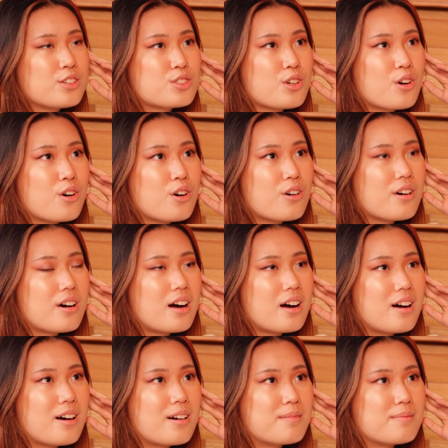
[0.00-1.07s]
So
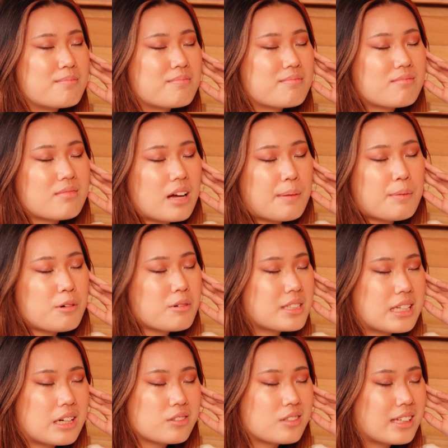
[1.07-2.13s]
I'm always
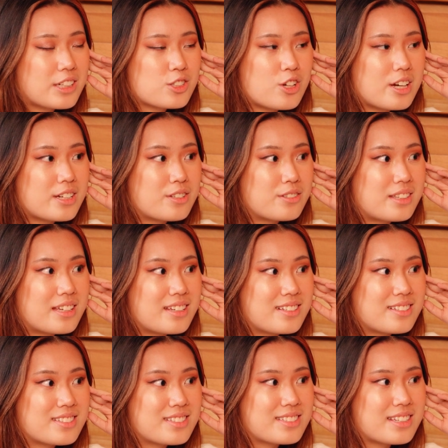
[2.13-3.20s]
down to like try new
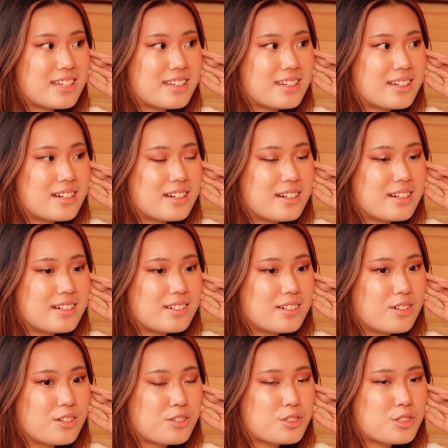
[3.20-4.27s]
things. And
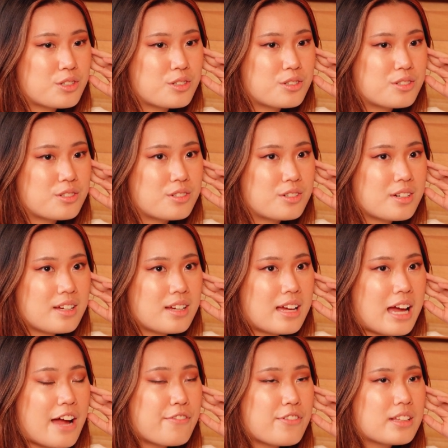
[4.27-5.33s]
also
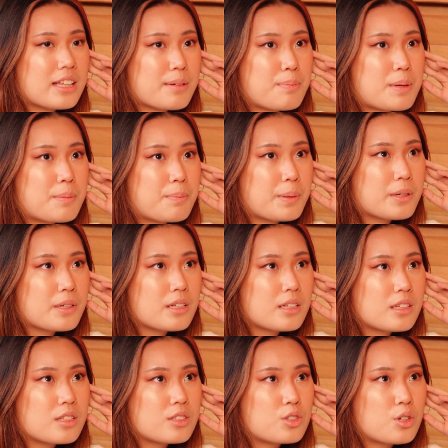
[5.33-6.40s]
I feel like
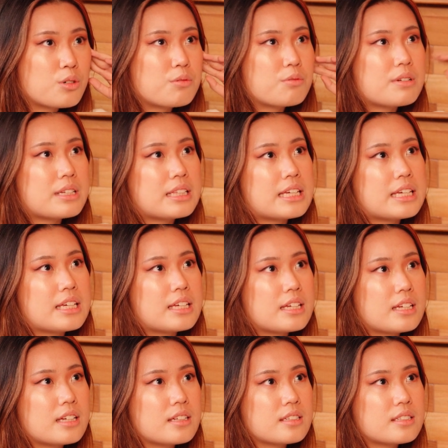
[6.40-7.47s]
people don't
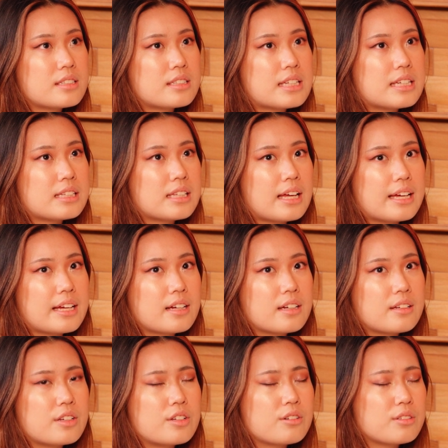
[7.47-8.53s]
really see like,
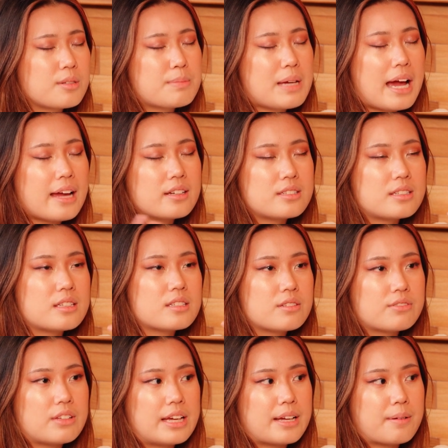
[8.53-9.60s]
the behind the scenes
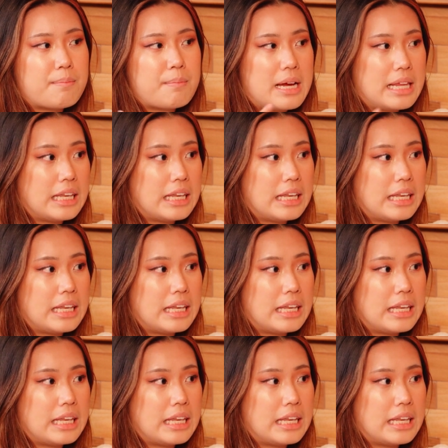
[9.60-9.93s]
of like my